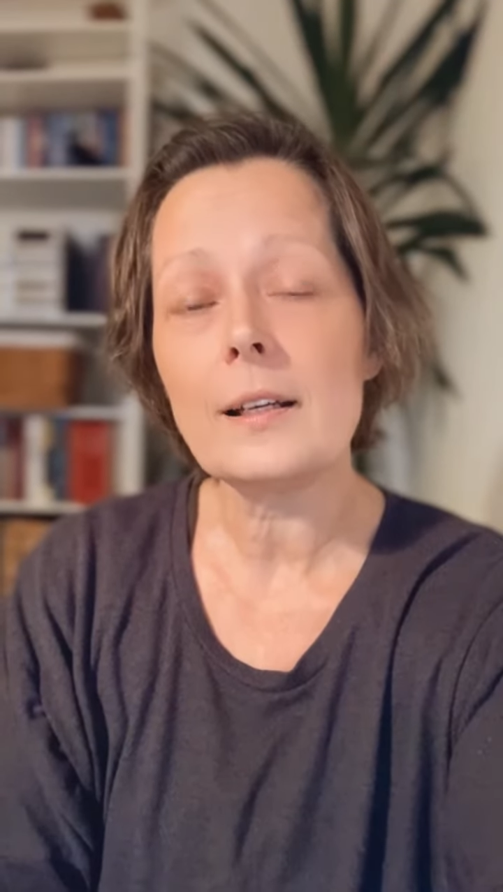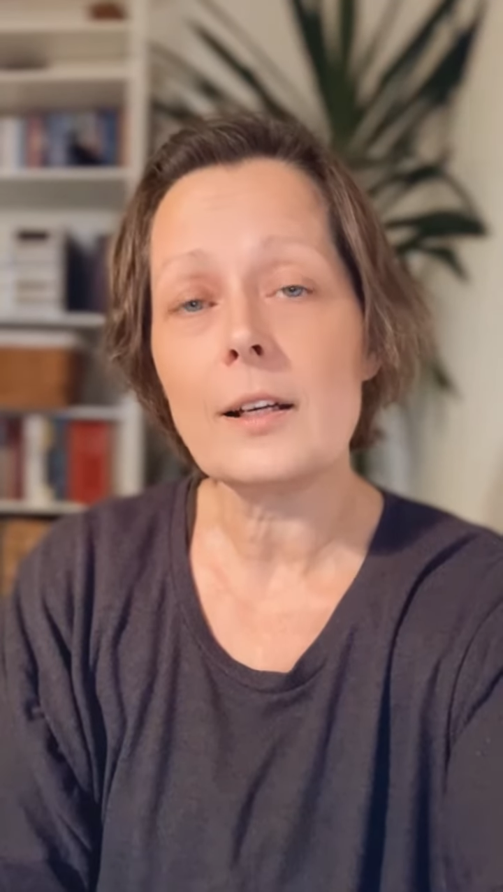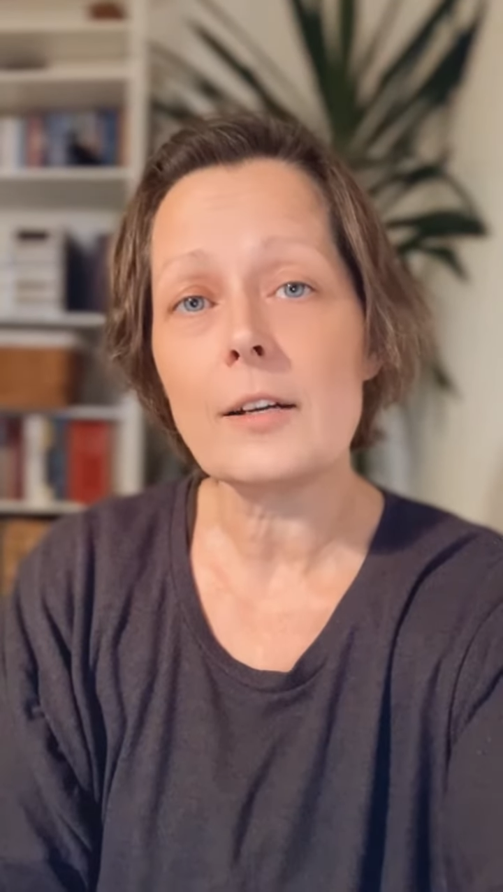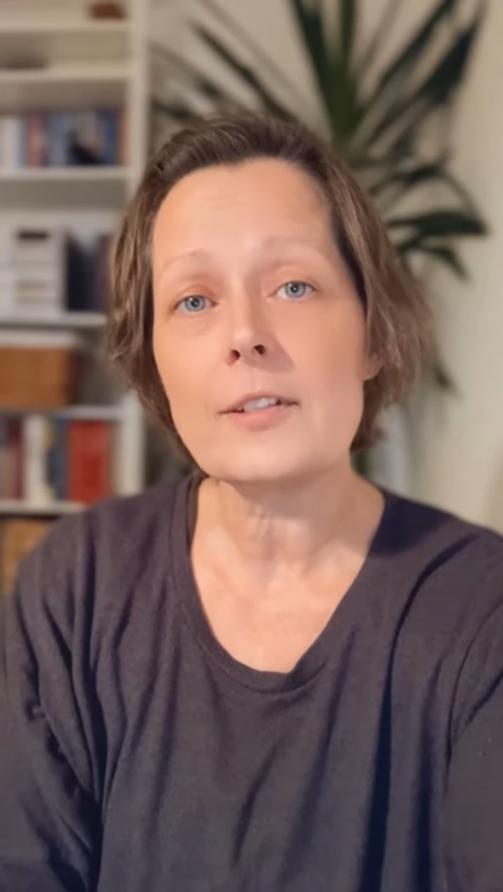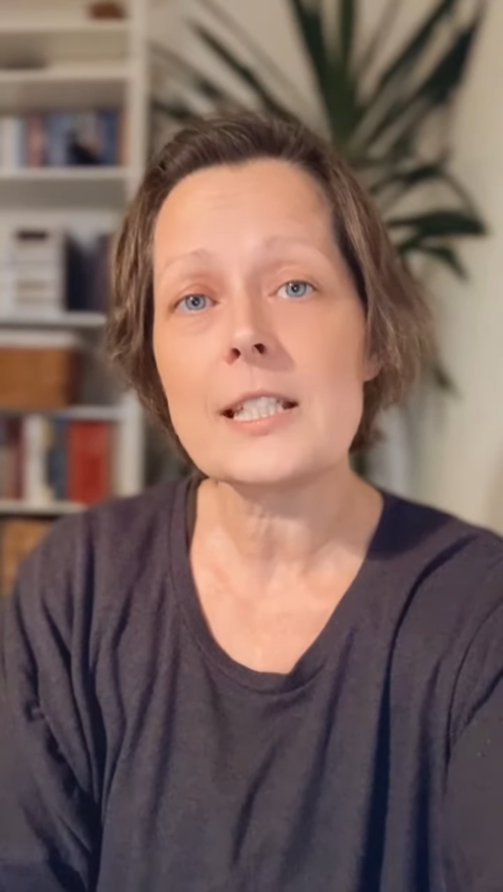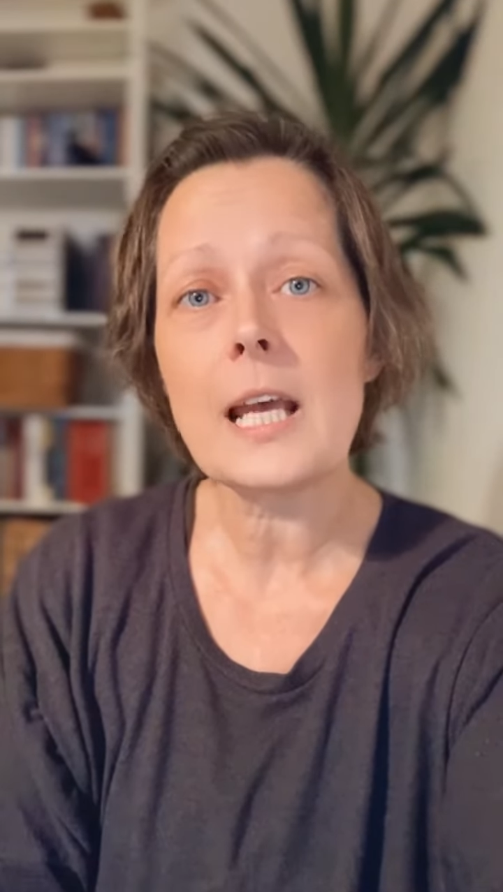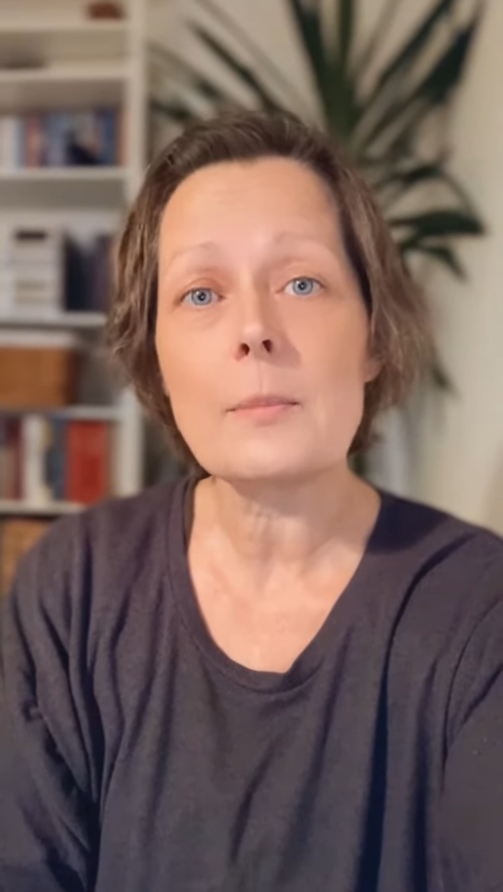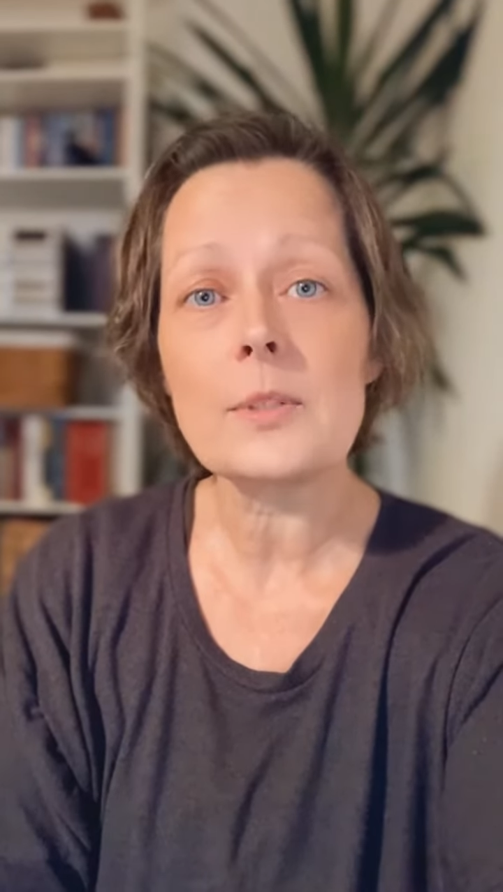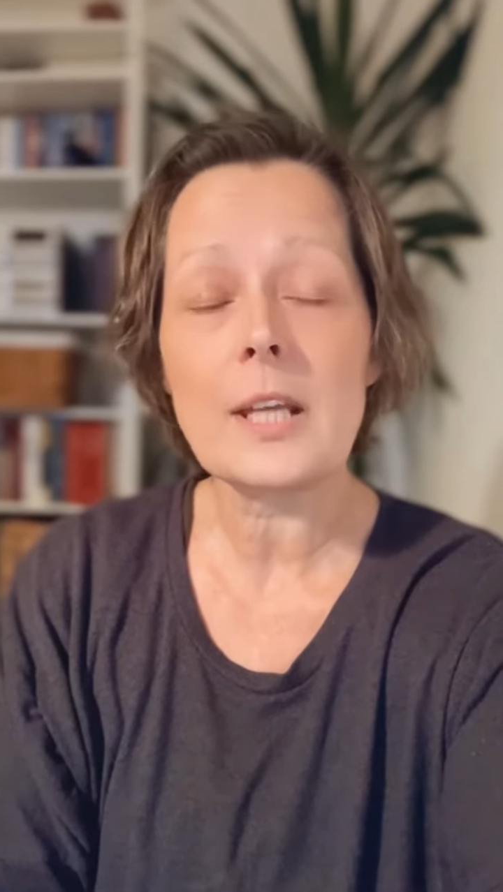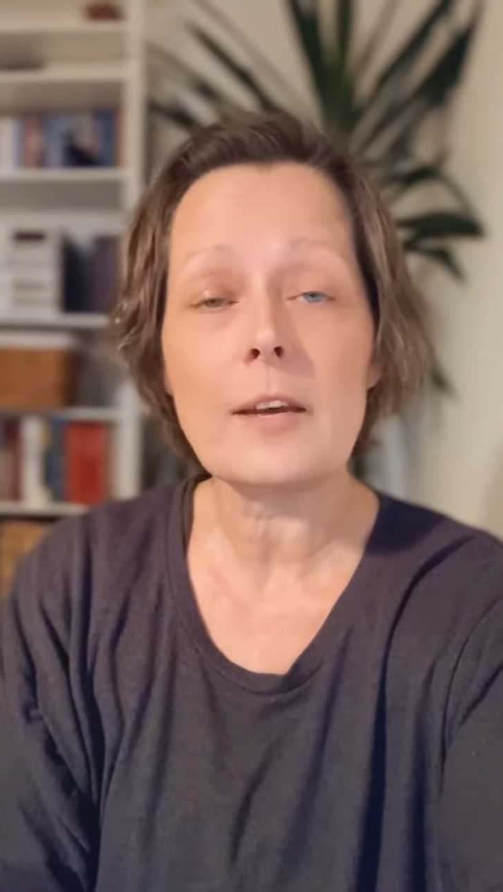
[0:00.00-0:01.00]
A lot of
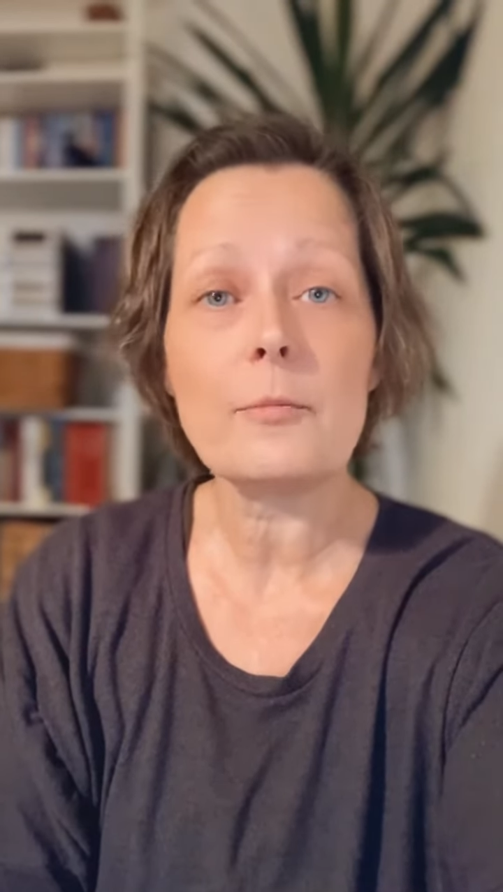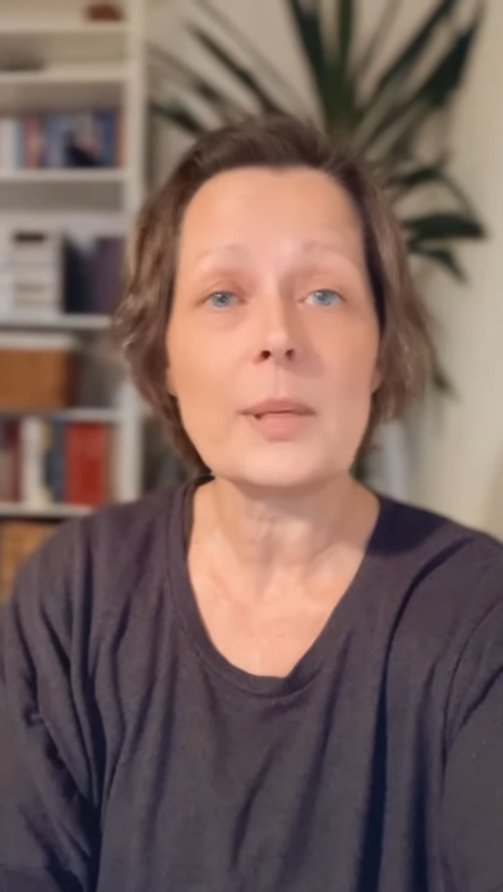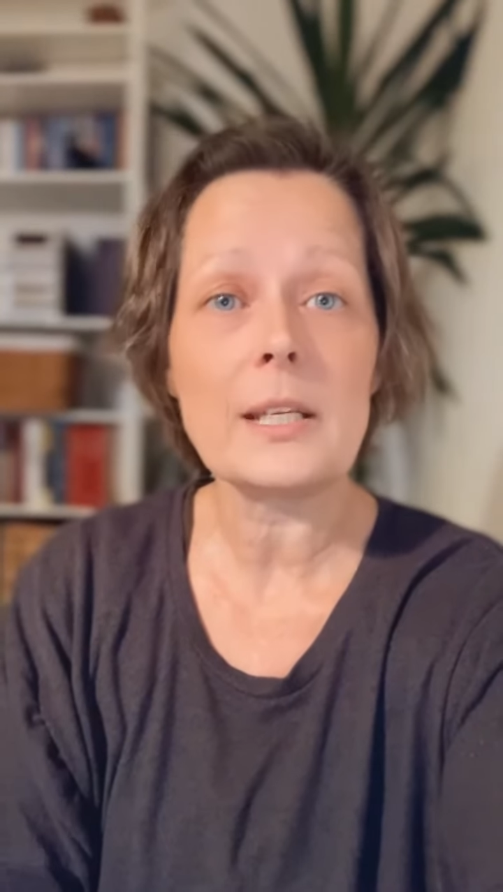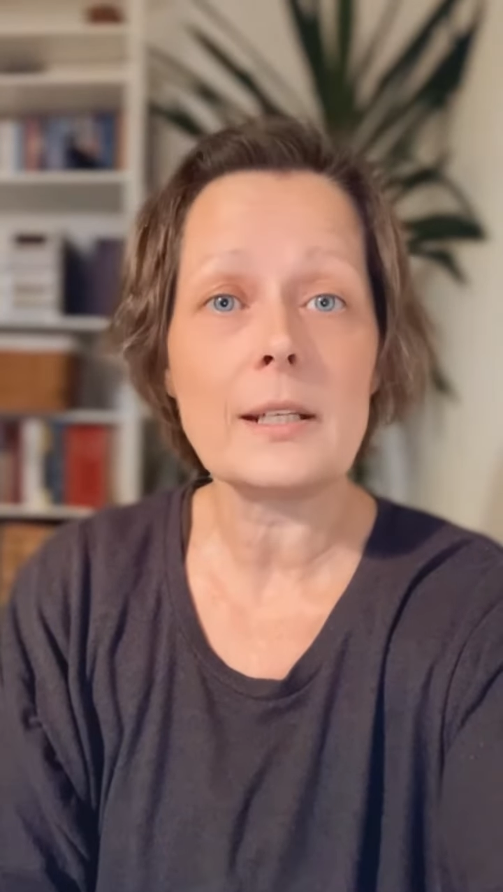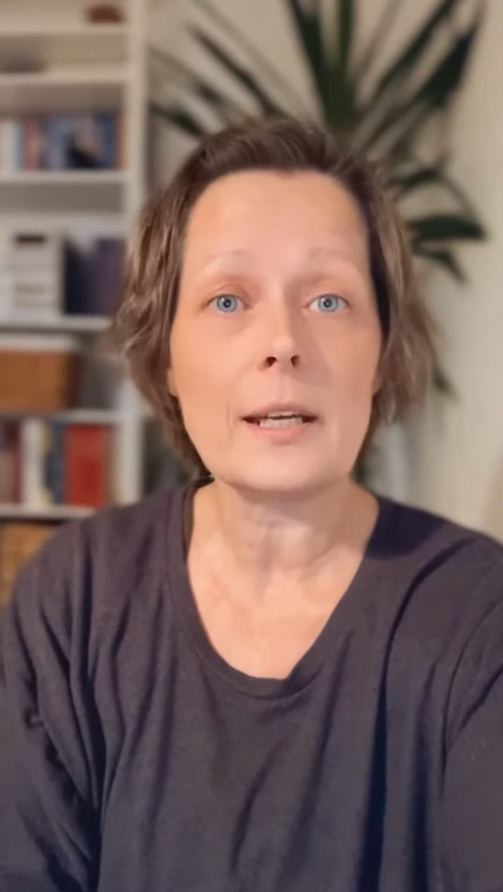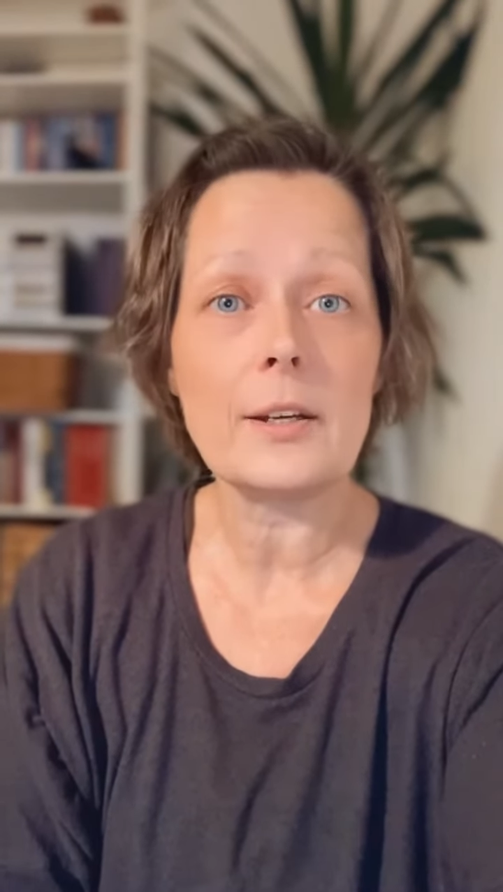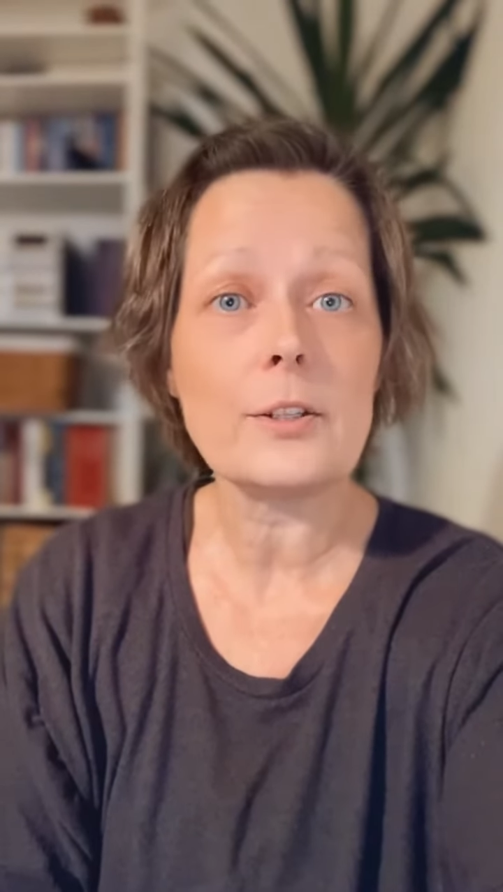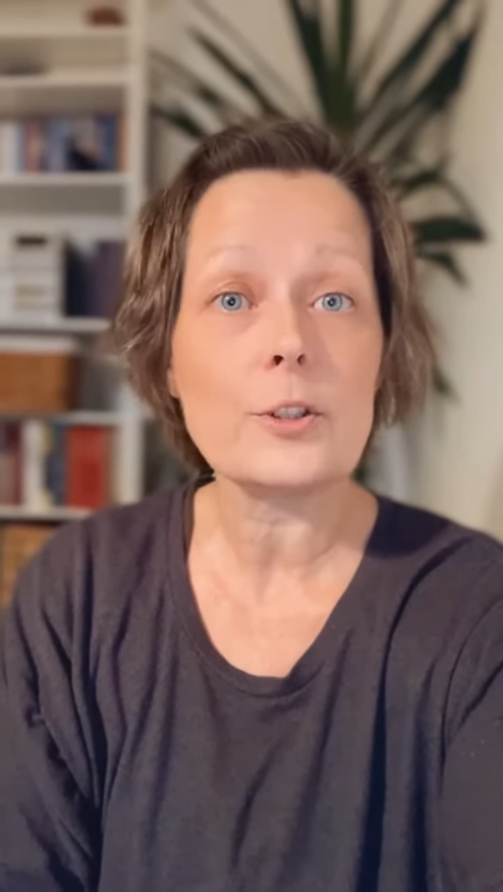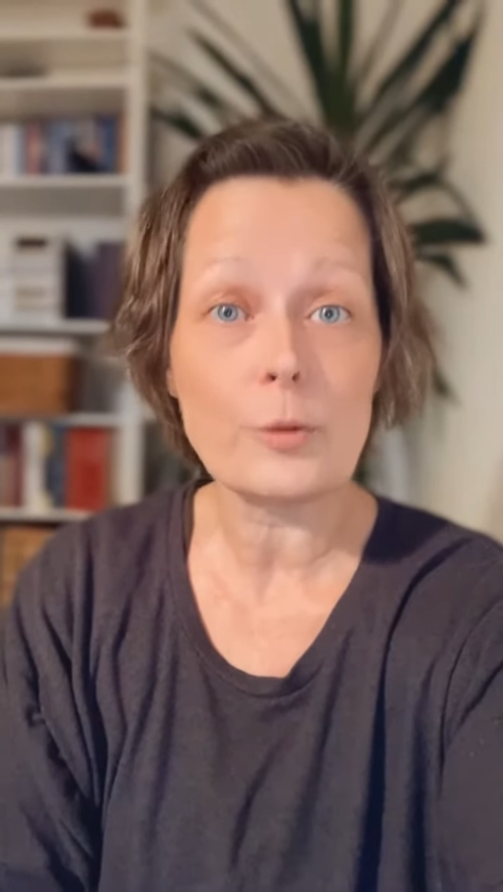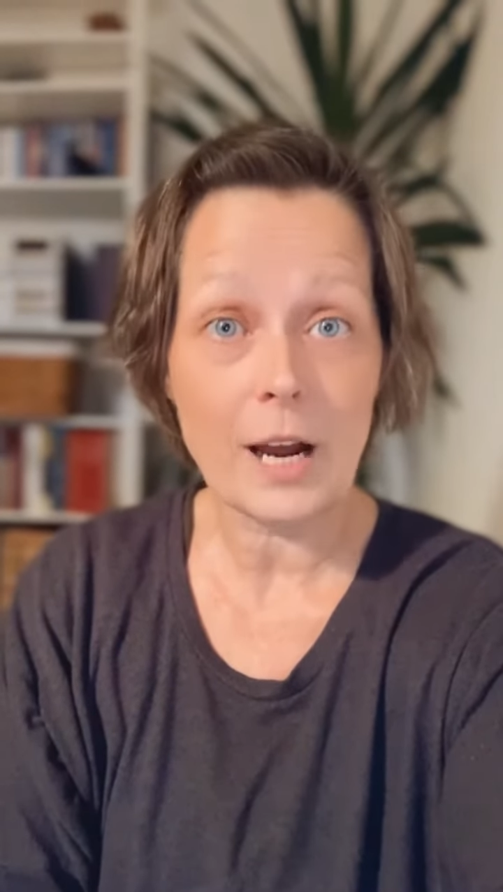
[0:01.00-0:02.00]
attempts have been
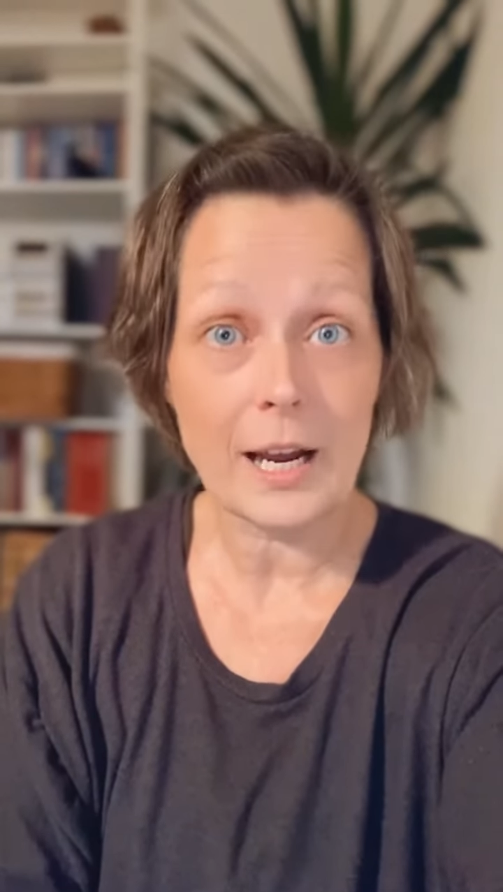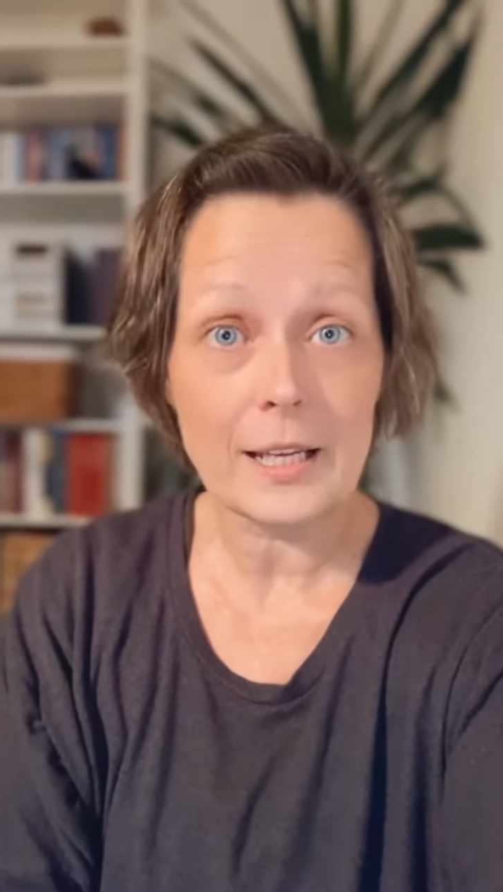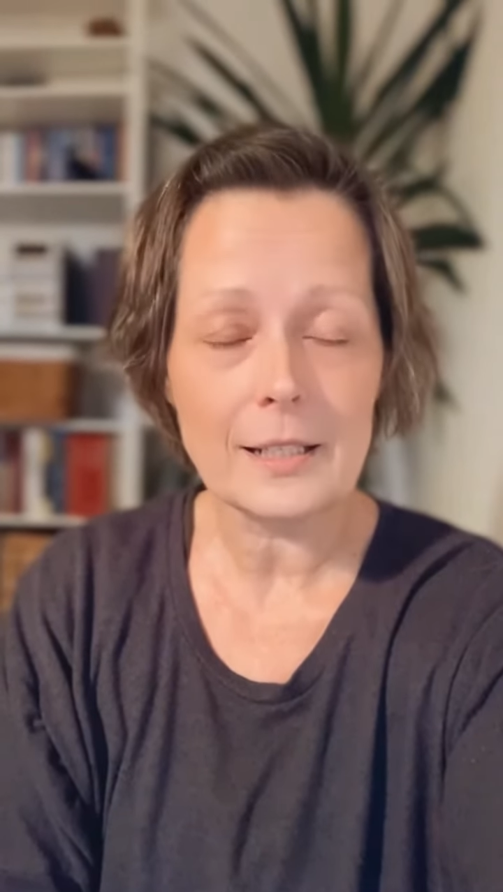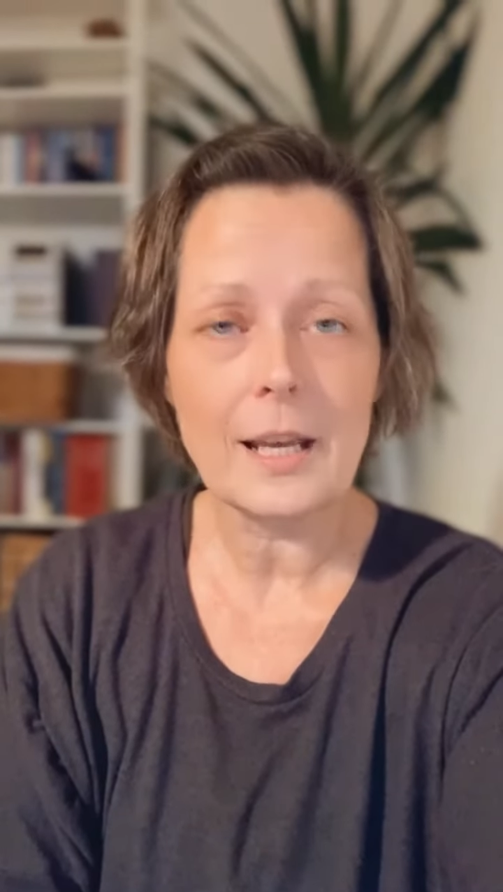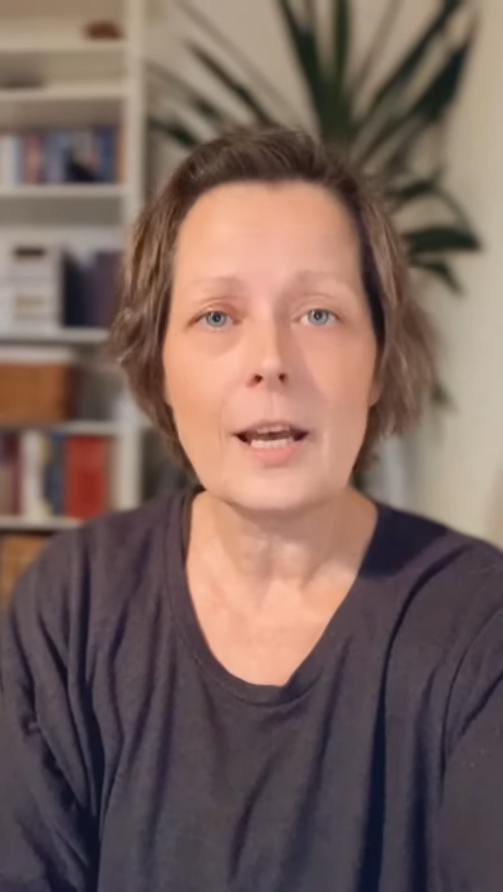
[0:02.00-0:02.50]
tried